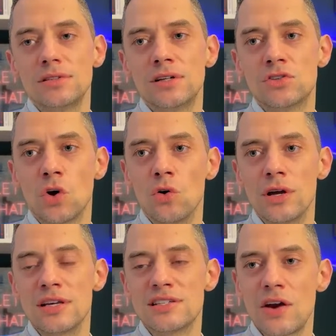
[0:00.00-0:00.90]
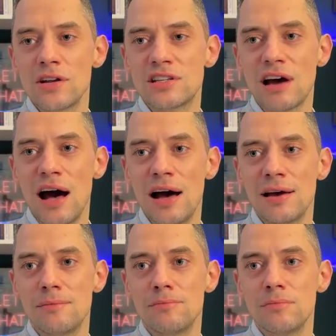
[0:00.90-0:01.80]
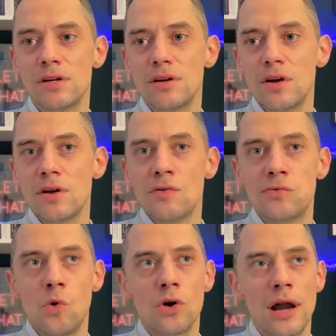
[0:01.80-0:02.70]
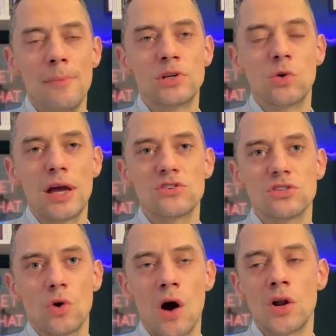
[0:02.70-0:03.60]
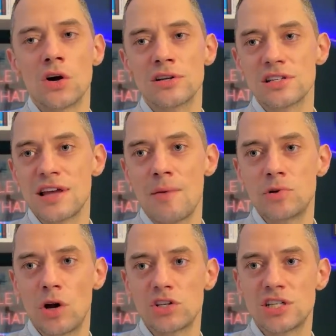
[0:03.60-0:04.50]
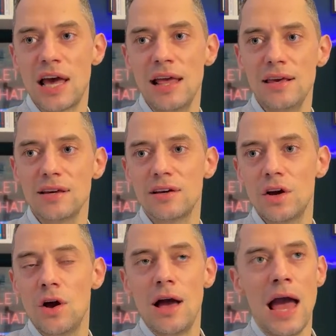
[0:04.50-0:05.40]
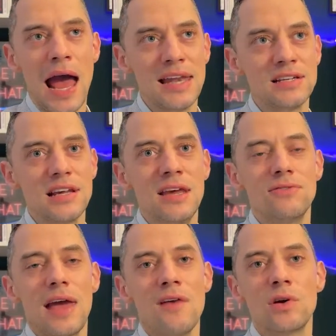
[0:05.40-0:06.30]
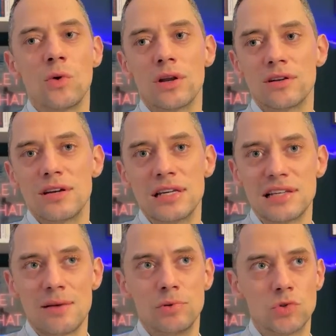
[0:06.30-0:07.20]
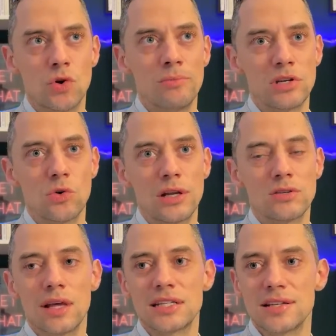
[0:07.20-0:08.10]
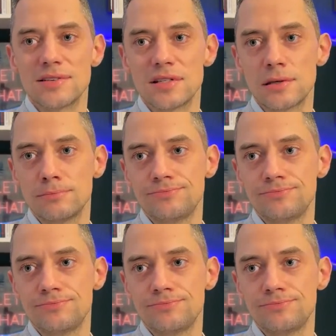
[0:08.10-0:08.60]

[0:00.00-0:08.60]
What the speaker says: So is there a time for habituation? So how long does habituation take? And if everyone is able to habituate to that tinnitus?